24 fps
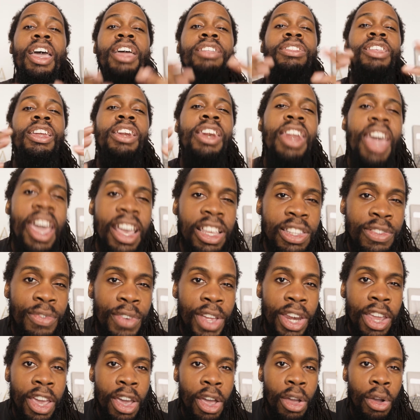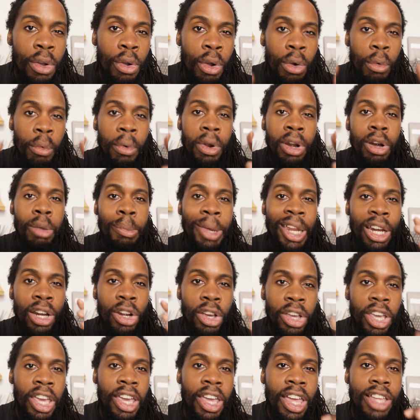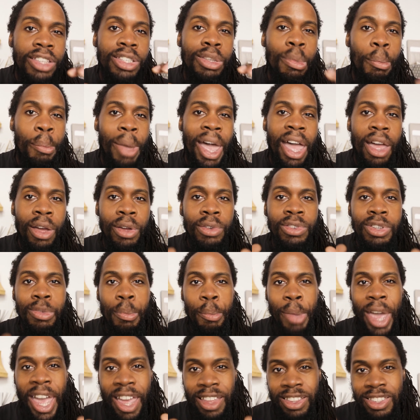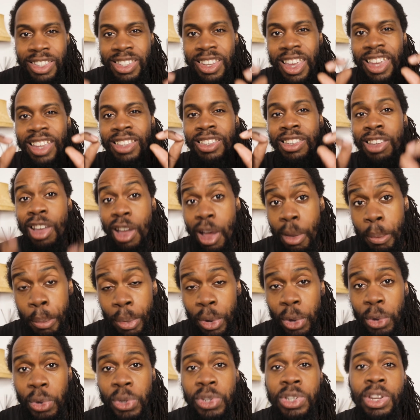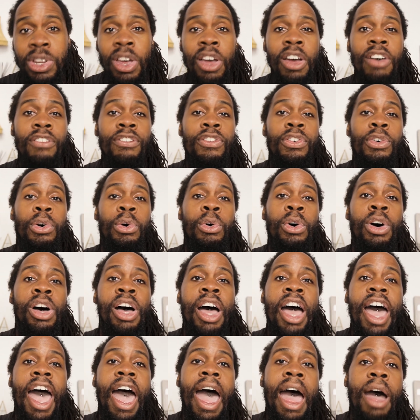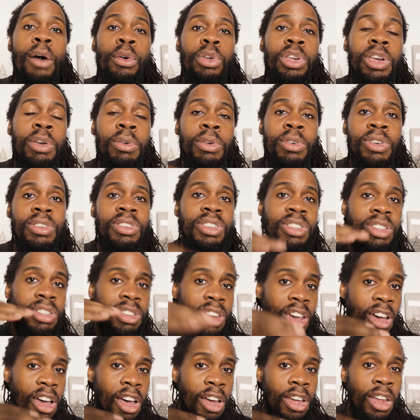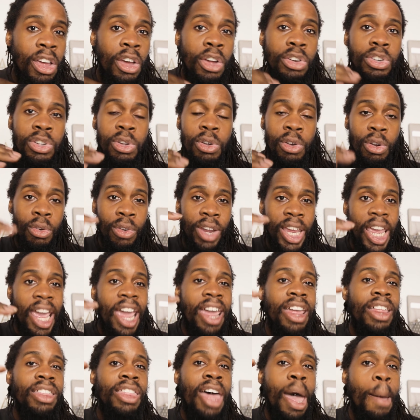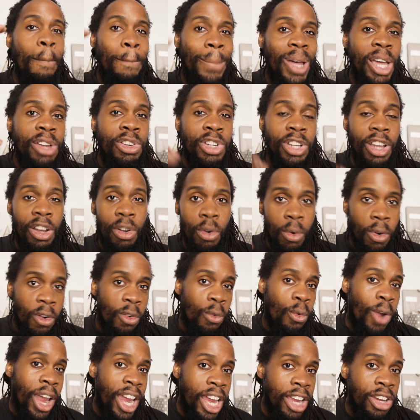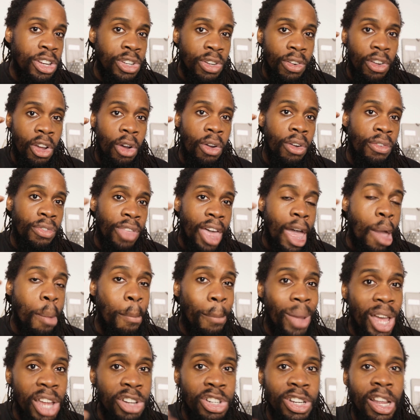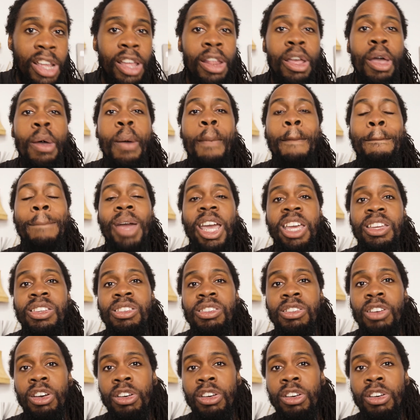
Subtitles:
In the next video, we're going to be looking at some pounds and pence examples for how you can start to create that budget or a range of that budget based